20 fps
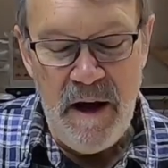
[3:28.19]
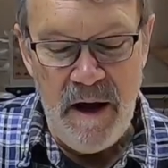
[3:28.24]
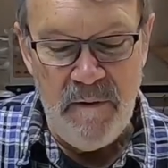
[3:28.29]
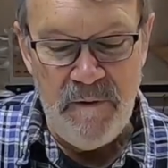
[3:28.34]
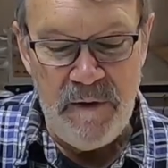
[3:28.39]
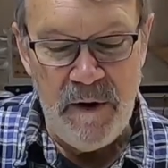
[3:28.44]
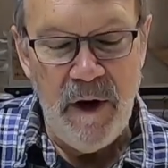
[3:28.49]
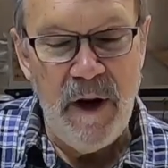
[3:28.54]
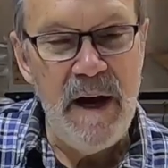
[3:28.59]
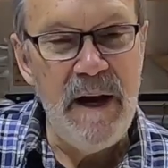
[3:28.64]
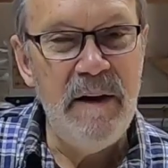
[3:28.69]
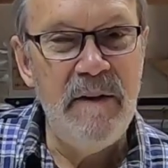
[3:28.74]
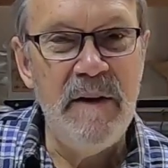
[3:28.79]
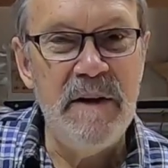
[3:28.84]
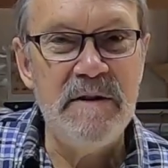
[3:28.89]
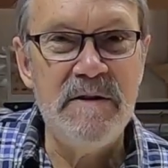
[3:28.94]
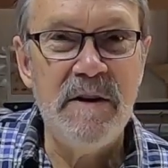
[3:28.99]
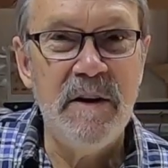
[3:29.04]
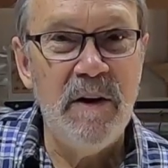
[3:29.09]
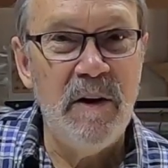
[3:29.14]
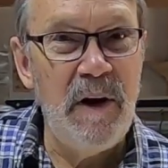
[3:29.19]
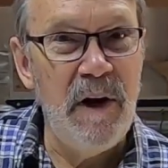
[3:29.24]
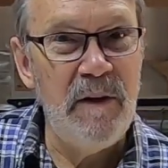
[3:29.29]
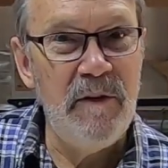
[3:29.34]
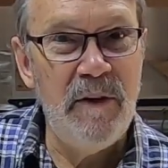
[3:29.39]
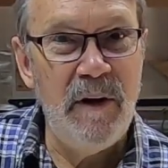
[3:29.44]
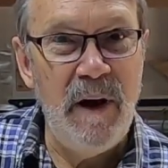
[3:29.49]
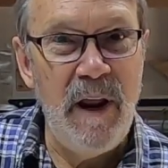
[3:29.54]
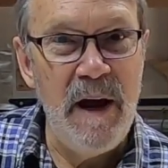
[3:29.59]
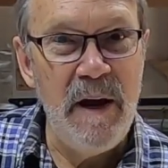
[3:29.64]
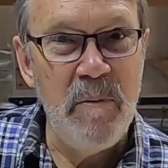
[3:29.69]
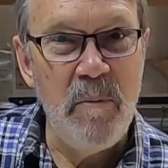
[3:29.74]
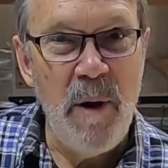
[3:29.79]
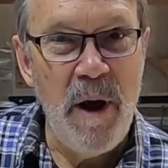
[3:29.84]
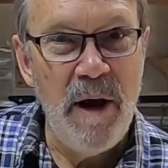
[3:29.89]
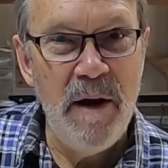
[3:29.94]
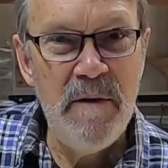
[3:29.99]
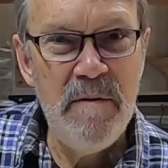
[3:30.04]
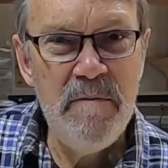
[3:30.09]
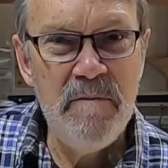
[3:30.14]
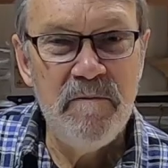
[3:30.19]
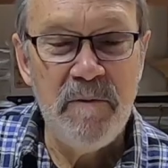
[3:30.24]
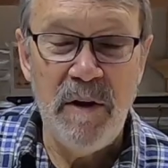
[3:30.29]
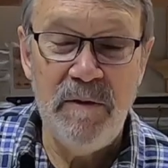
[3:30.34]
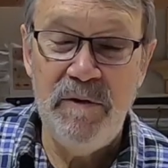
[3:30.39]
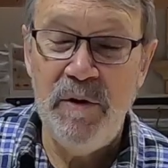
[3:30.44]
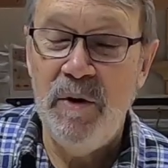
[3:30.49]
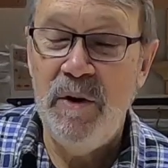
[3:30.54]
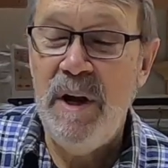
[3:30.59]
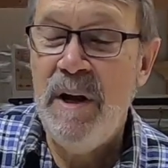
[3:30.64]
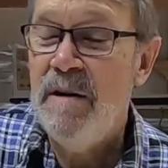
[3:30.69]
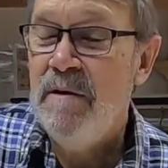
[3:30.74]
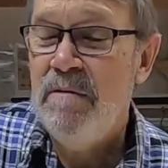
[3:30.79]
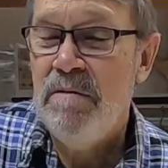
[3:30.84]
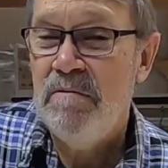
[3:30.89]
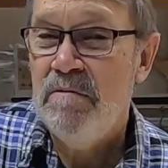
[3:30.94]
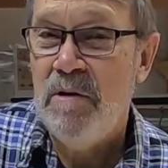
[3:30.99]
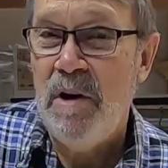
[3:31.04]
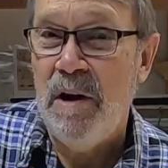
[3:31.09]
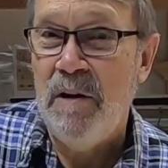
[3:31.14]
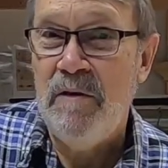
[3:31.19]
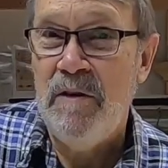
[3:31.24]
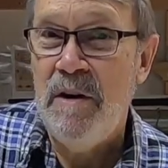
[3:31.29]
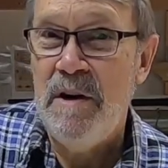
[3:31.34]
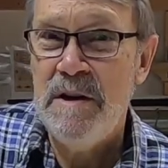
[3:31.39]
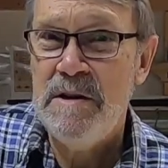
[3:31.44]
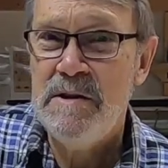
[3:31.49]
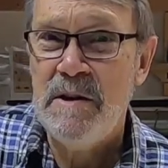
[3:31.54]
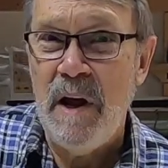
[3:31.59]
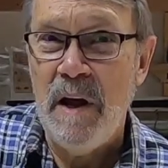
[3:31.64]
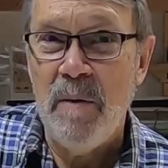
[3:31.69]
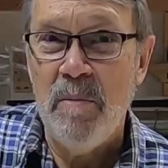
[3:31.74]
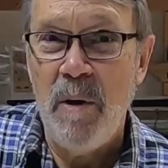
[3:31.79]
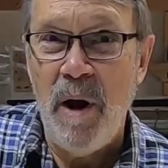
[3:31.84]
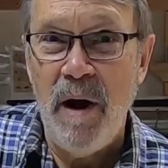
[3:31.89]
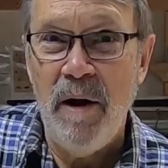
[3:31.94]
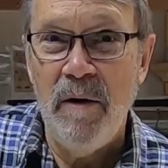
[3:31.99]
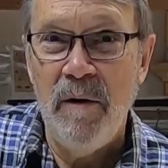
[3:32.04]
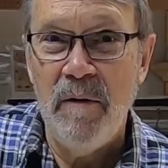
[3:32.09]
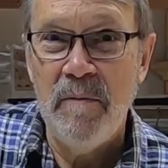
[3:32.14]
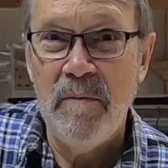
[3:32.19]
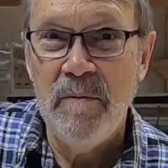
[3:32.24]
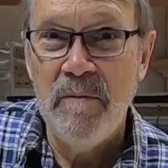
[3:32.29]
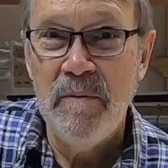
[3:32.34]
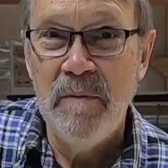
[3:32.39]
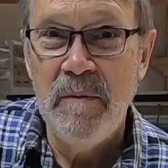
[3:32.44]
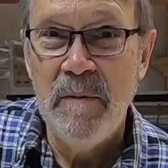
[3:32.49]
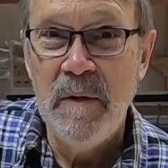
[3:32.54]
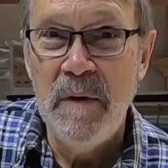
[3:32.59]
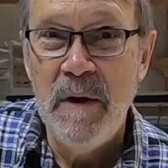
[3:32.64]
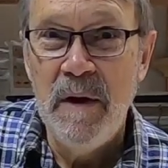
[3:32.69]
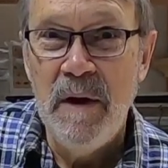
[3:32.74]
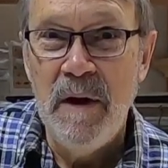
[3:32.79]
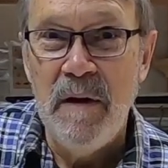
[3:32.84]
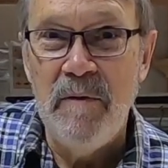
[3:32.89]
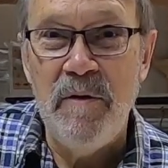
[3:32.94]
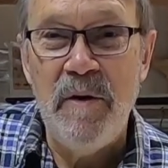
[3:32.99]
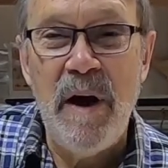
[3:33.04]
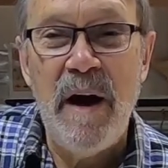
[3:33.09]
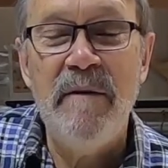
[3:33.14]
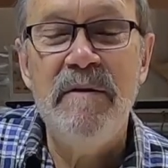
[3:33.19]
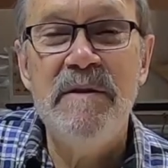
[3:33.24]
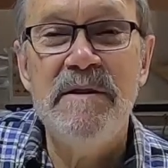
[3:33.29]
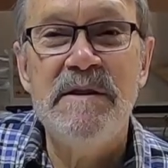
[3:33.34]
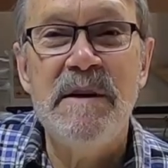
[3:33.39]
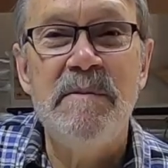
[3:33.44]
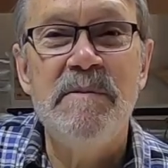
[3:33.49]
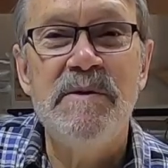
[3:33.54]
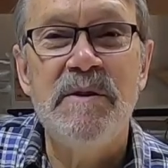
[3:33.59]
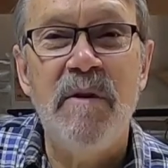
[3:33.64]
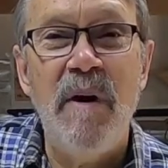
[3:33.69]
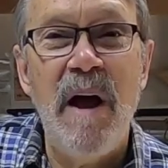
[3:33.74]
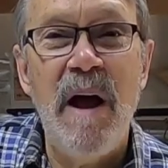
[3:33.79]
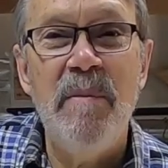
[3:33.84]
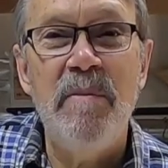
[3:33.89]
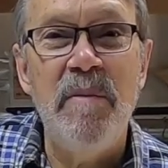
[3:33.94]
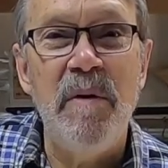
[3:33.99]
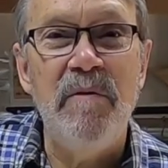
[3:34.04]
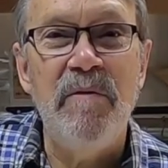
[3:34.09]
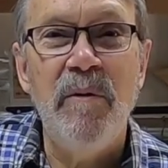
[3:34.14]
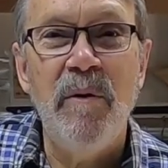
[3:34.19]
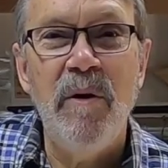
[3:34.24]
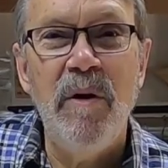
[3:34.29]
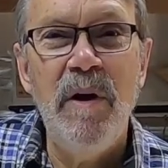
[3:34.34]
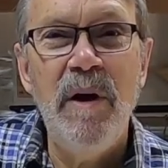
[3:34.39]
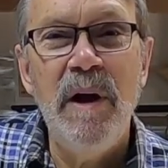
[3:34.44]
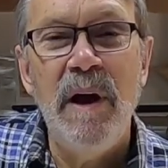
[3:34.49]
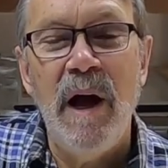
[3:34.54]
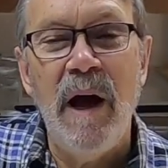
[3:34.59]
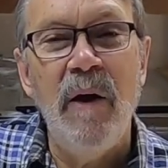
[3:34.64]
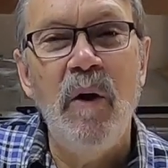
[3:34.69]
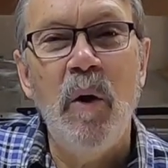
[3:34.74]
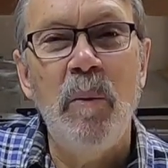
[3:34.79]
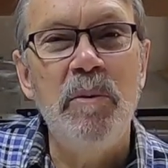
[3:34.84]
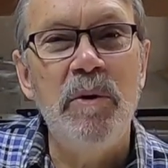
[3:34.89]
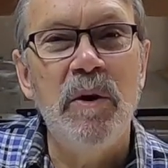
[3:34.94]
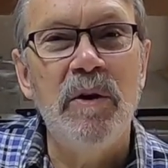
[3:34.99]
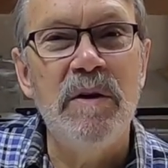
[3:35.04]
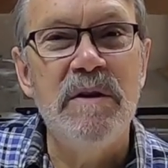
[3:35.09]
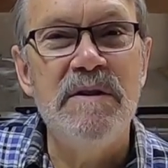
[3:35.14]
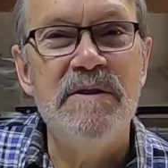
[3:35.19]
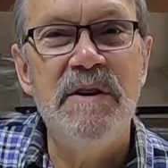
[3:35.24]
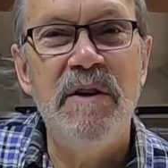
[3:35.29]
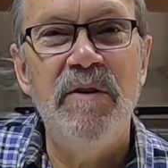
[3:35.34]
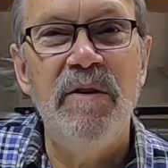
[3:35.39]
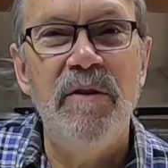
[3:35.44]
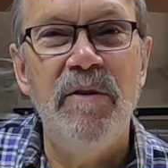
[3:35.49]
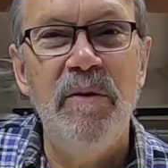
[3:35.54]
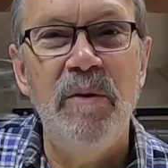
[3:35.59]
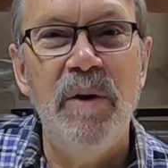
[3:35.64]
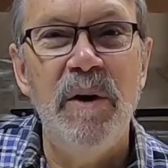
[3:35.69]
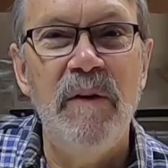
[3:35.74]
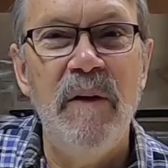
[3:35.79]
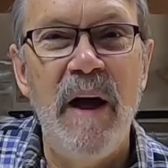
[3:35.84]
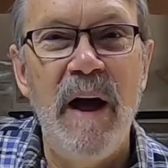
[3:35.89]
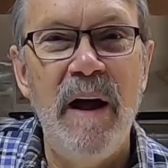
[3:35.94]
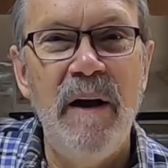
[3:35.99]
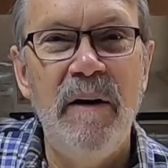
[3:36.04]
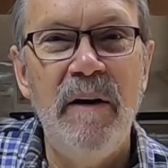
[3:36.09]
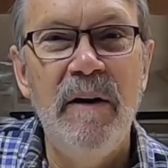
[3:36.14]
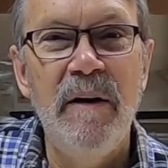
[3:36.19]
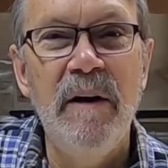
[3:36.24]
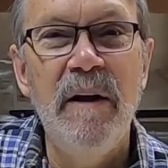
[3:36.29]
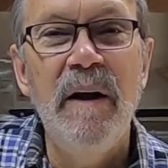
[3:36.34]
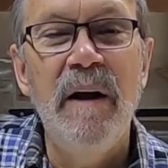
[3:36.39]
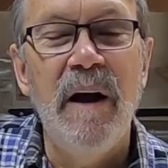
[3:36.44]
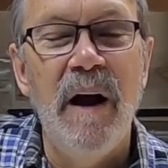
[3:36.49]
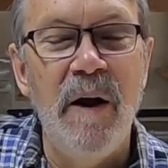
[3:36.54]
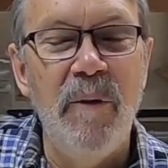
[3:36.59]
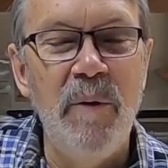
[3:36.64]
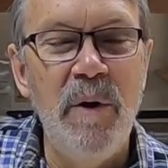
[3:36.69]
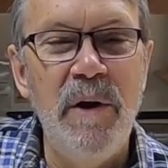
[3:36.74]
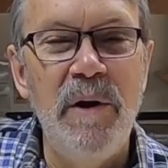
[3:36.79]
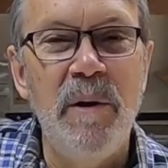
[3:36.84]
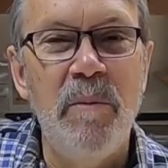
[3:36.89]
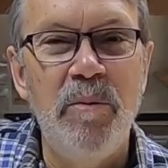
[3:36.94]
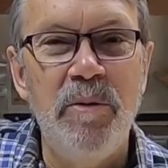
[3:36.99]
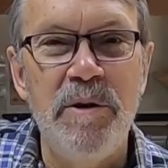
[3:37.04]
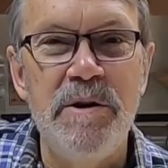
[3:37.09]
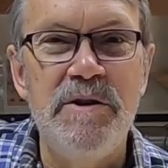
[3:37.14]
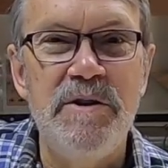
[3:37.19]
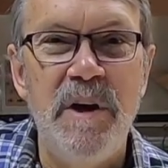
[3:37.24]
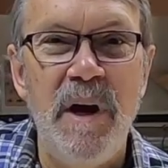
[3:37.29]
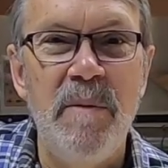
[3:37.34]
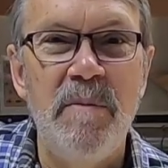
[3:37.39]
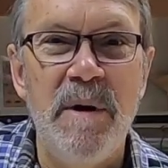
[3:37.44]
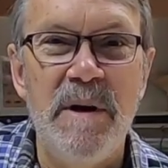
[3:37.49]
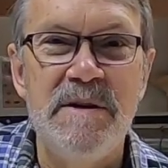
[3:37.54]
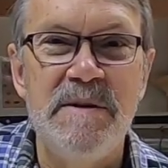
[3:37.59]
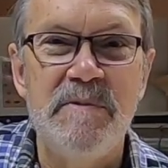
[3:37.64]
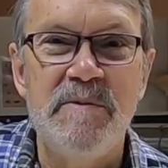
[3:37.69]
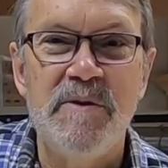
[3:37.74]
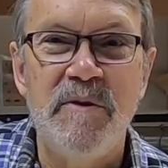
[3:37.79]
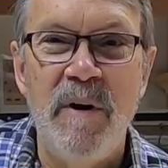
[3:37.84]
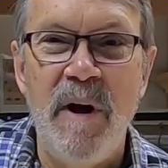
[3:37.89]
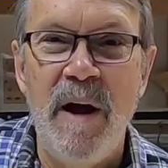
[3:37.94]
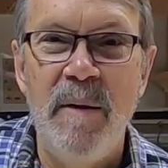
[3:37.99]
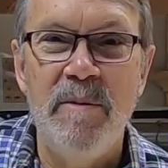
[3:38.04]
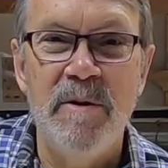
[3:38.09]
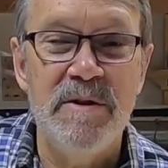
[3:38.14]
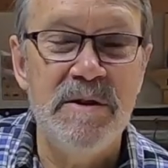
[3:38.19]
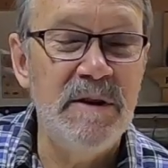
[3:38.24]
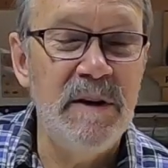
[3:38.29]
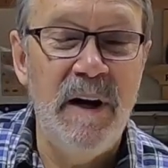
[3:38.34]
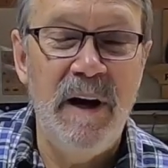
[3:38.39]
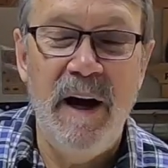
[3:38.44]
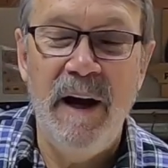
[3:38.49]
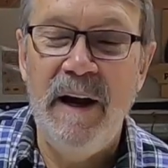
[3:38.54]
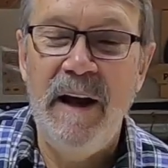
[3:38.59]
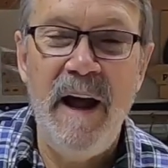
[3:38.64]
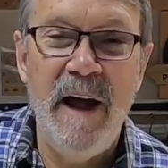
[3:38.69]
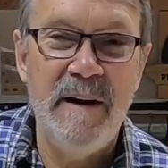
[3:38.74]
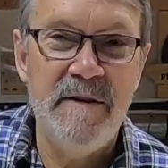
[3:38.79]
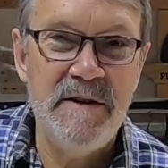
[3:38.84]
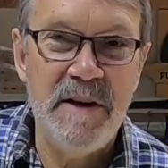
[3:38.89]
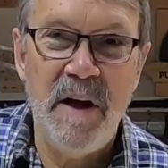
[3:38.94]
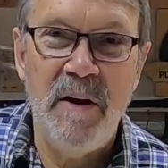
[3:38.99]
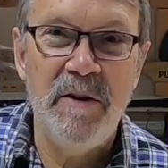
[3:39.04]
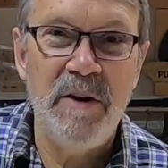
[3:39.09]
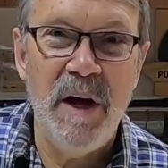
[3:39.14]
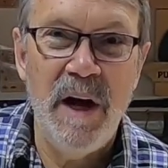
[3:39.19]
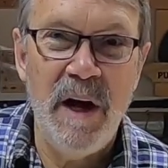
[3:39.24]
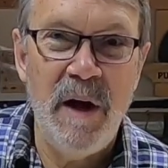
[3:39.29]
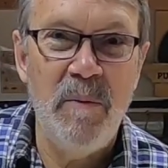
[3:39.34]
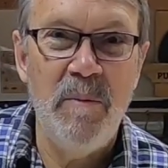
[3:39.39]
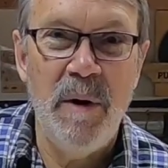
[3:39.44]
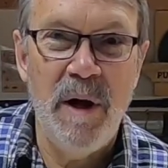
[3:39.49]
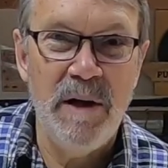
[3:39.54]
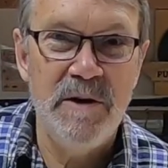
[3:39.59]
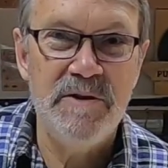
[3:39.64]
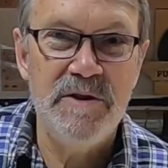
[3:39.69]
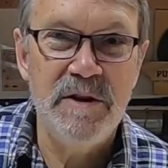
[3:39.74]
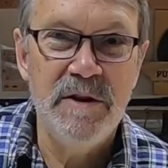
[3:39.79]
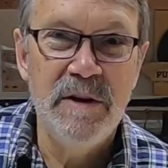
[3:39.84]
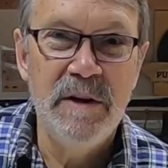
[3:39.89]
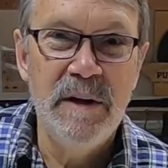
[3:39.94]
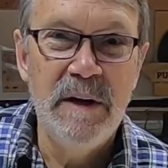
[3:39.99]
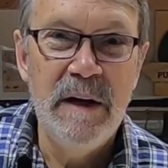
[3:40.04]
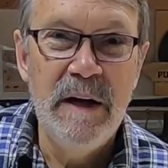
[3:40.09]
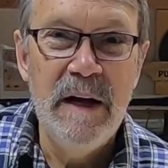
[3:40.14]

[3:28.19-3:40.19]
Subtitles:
If you like this, click the like button. If you didn't, click the dislike button. If you haven't subscribed before, I hope you'll consider doing that. I really appreciate my subscribers. I can't tell you how much.